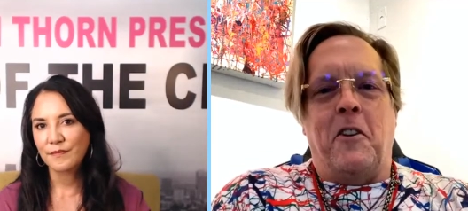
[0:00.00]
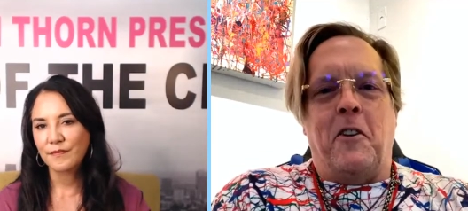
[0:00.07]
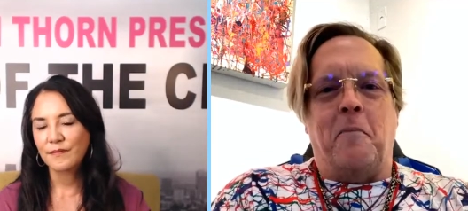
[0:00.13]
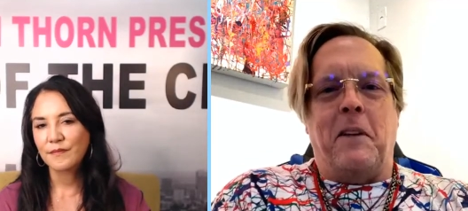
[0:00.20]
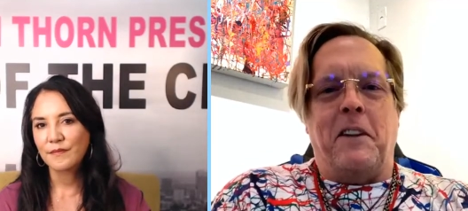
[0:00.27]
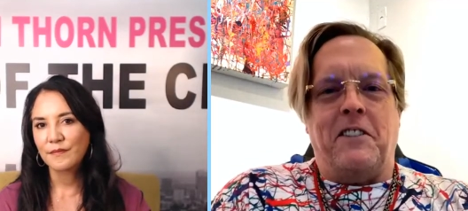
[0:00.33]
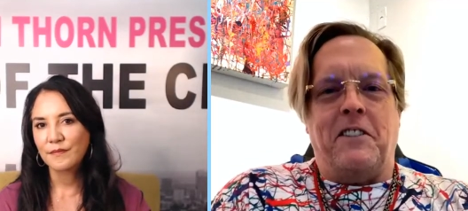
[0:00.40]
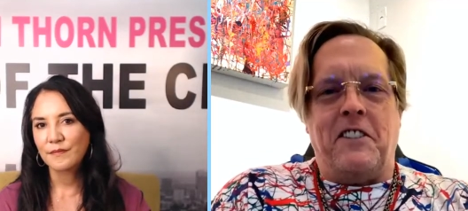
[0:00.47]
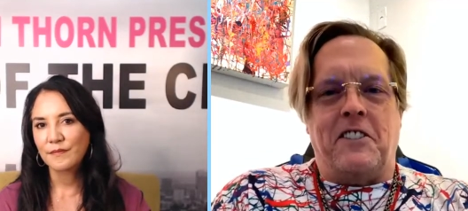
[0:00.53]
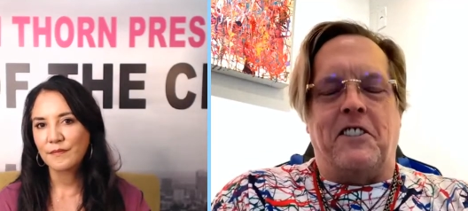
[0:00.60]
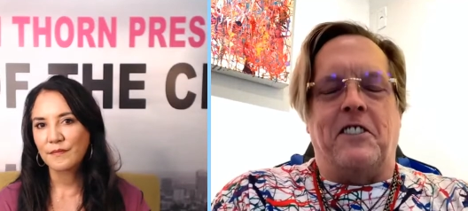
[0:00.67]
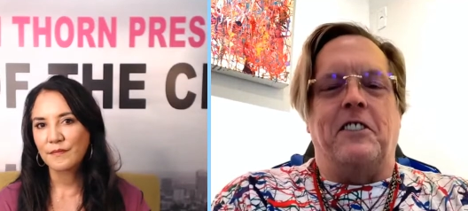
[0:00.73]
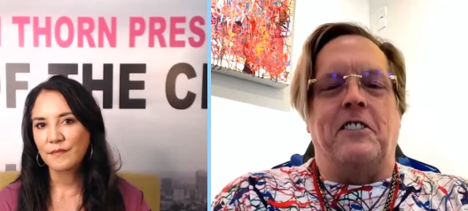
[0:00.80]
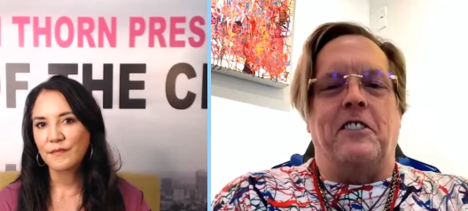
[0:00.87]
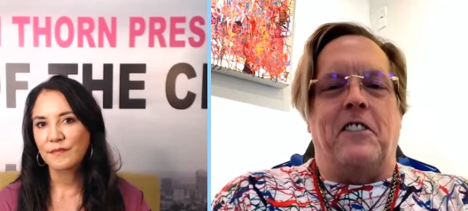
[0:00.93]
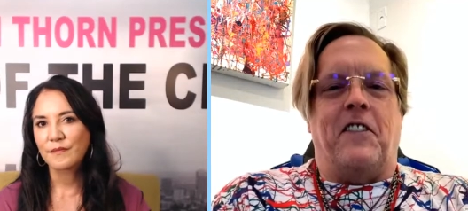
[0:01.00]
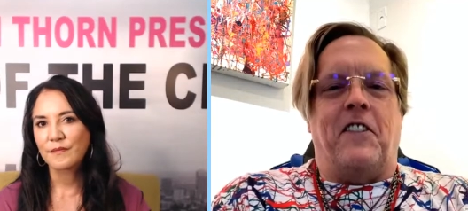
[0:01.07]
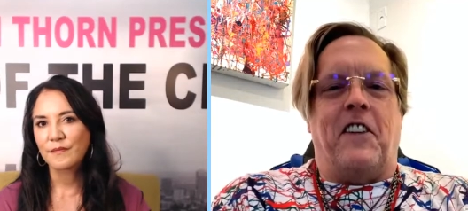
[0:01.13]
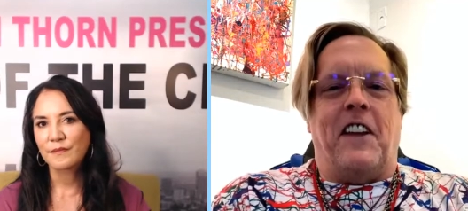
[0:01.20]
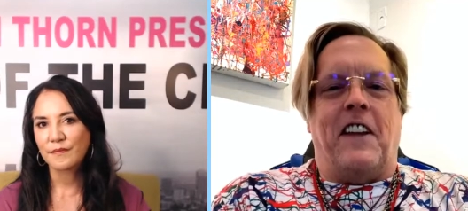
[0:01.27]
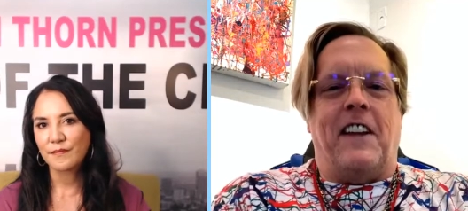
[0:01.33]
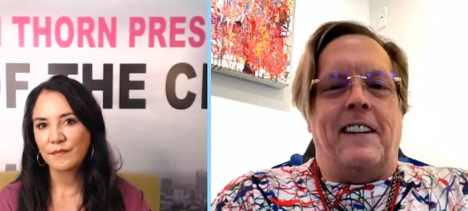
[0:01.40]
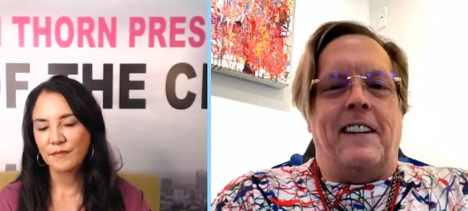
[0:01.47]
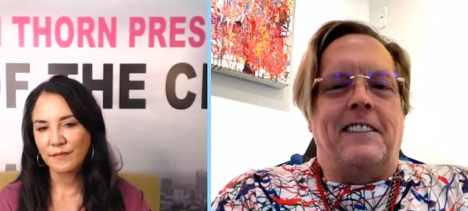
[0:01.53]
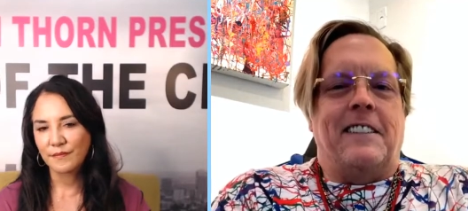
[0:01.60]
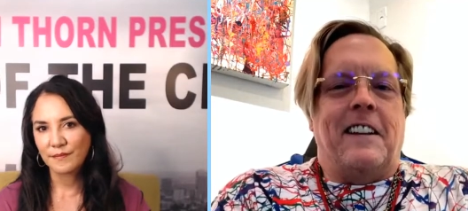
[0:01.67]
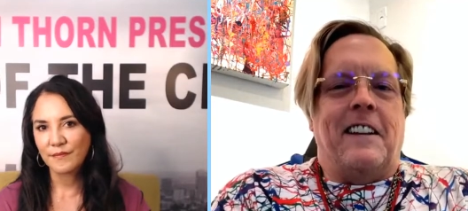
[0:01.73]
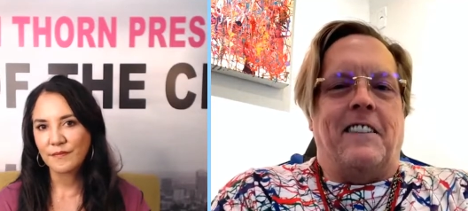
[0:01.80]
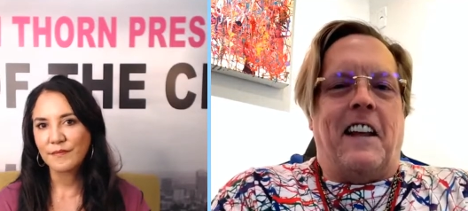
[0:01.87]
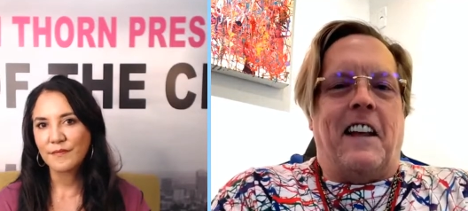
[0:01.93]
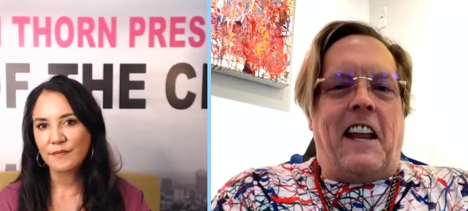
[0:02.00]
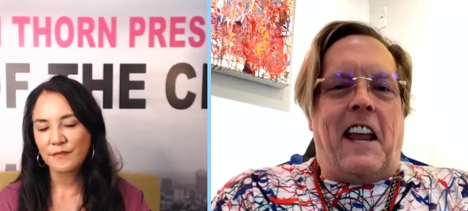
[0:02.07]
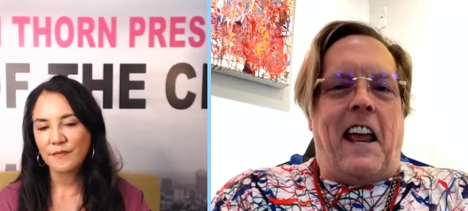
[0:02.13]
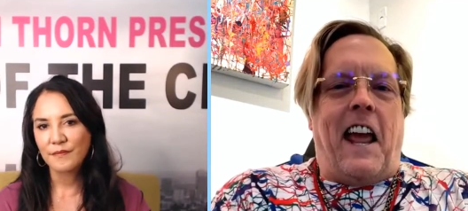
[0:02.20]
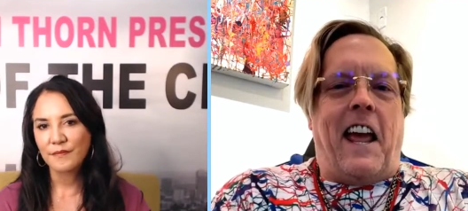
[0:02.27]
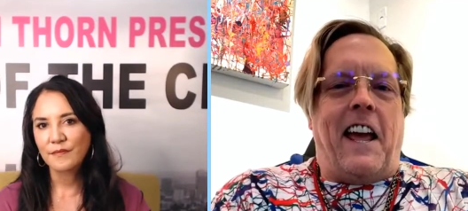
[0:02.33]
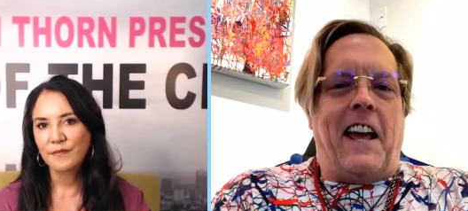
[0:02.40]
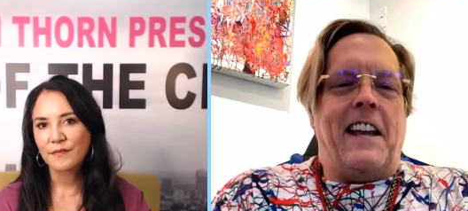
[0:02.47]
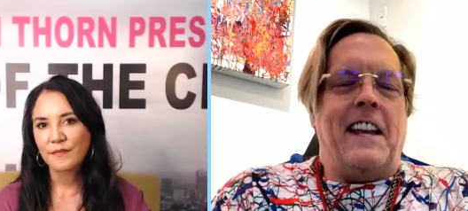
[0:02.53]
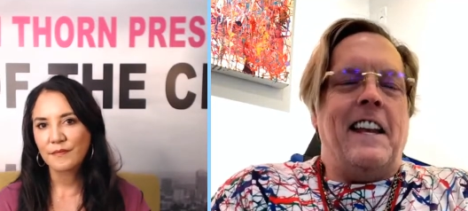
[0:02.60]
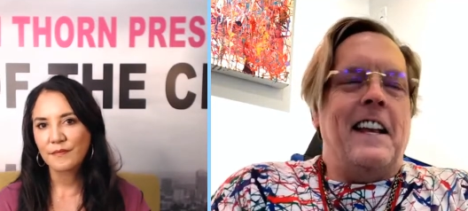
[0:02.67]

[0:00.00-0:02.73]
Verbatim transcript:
Speaker 1: businesses and things that he had.